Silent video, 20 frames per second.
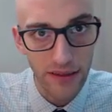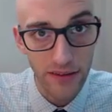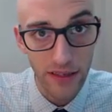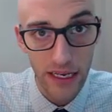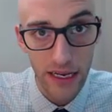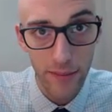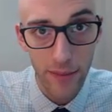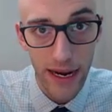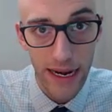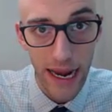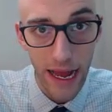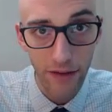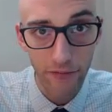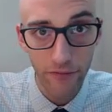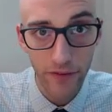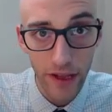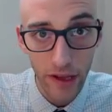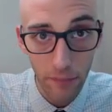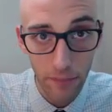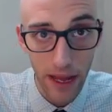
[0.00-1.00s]
And so you might
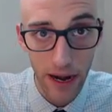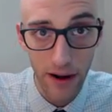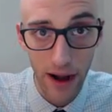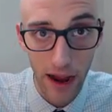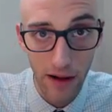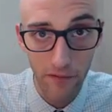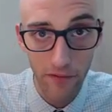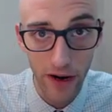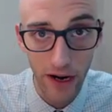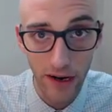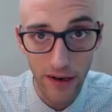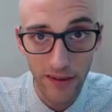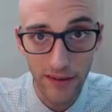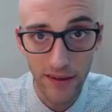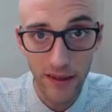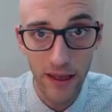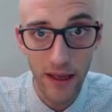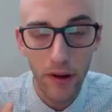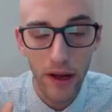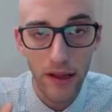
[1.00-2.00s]
not feel better at
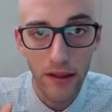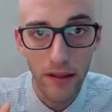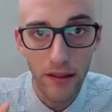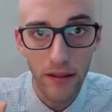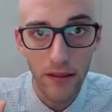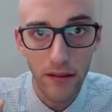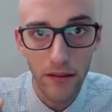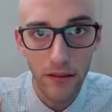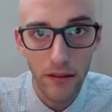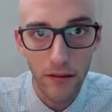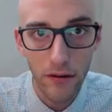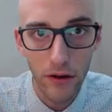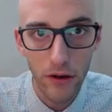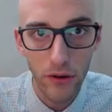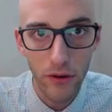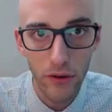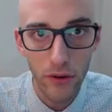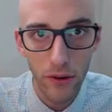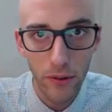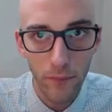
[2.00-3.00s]
first, but
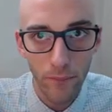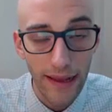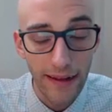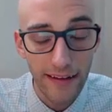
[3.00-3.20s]
through